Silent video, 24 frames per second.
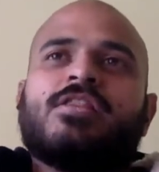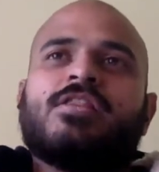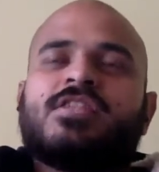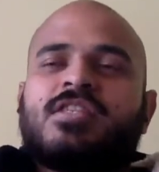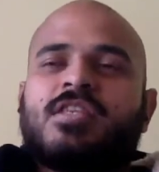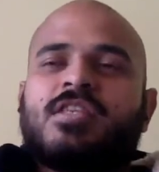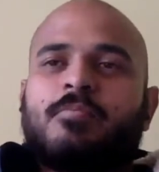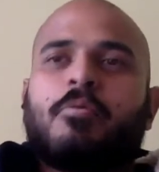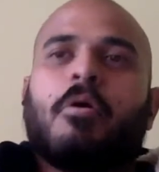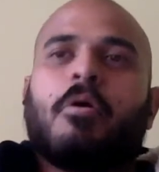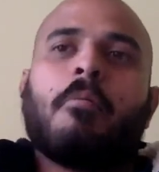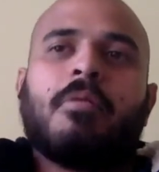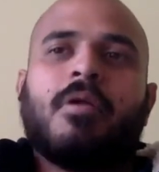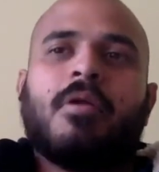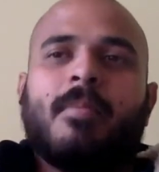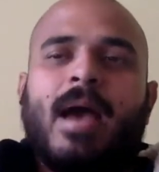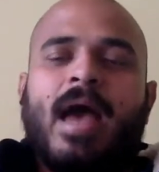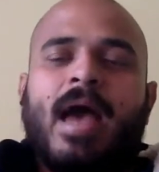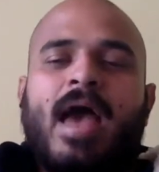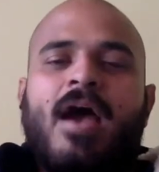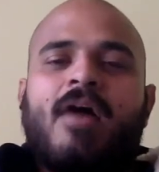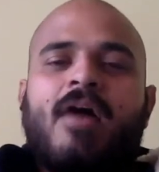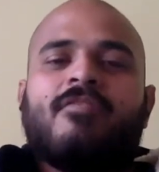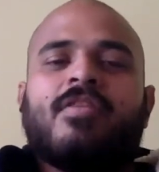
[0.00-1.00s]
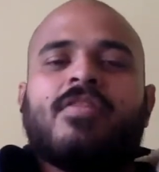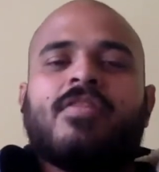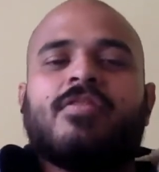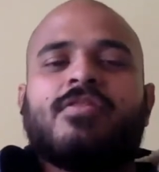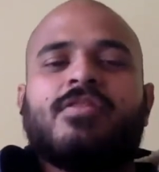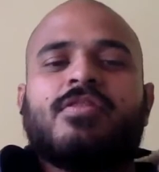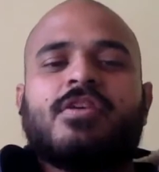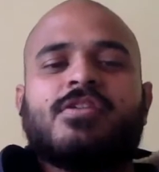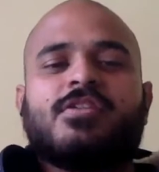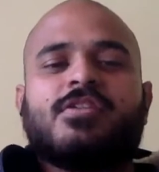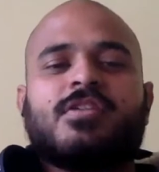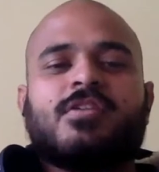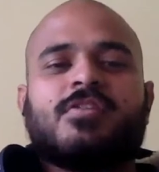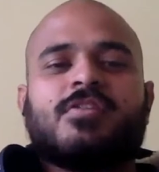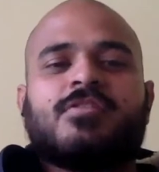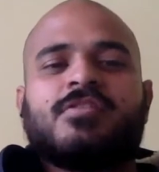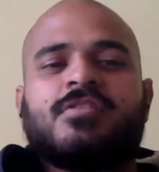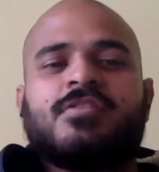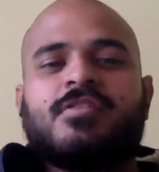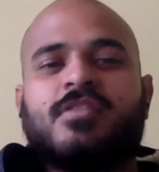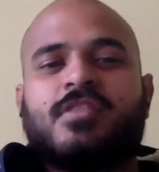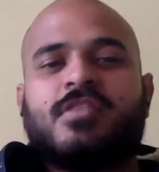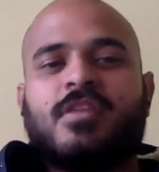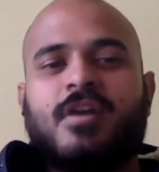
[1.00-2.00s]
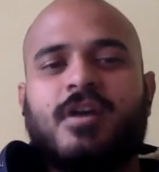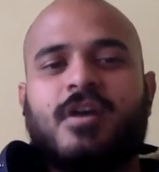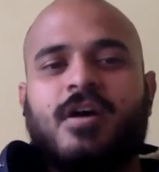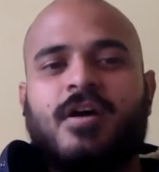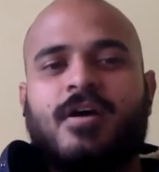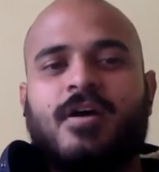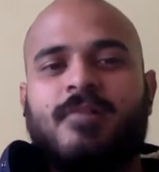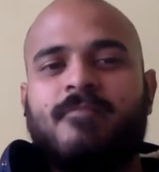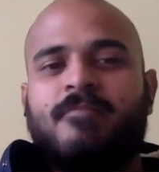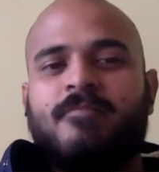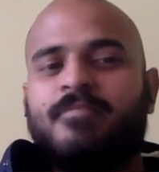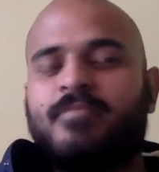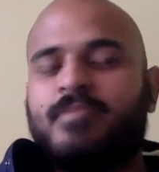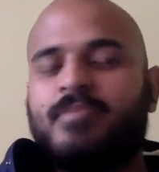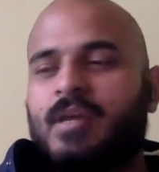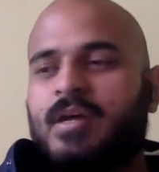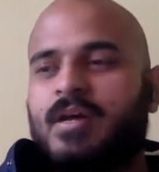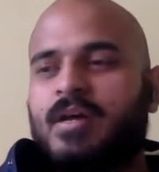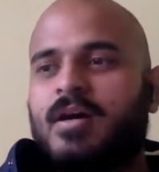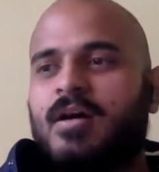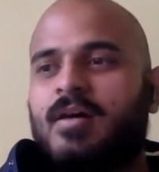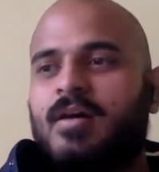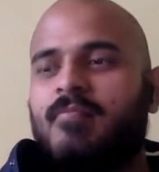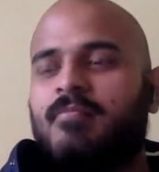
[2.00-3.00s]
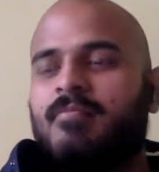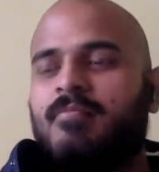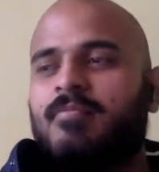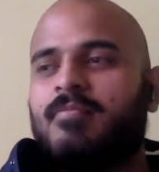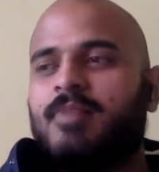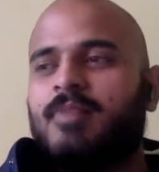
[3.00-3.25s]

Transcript: Okay, this is the problem I have, and this is the